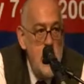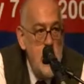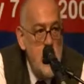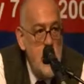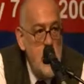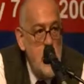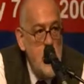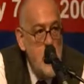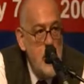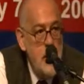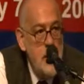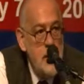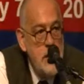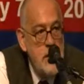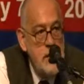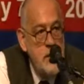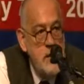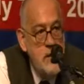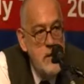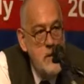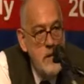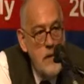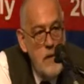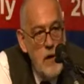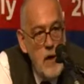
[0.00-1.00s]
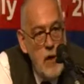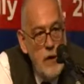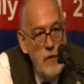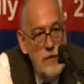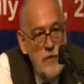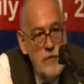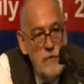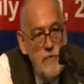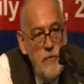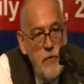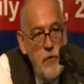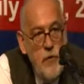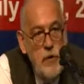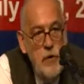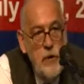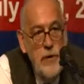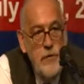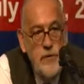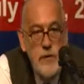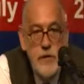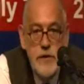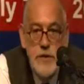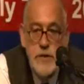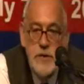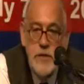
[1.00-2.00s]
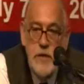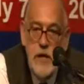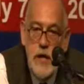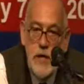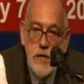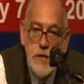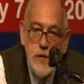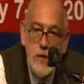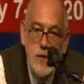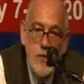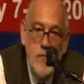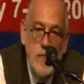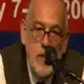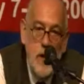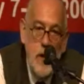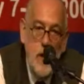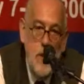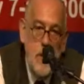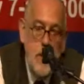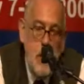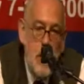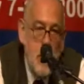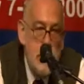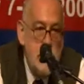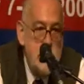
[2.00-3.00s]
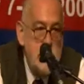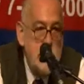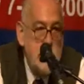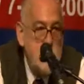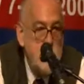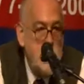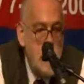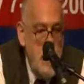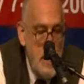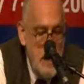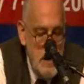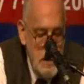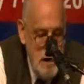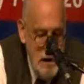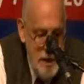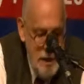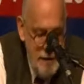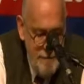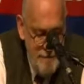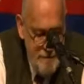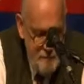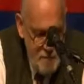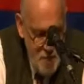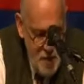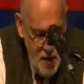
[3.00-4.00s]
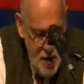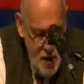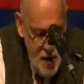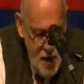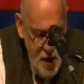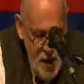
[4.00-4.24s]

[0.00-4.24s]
and also following the discussion about 9-11,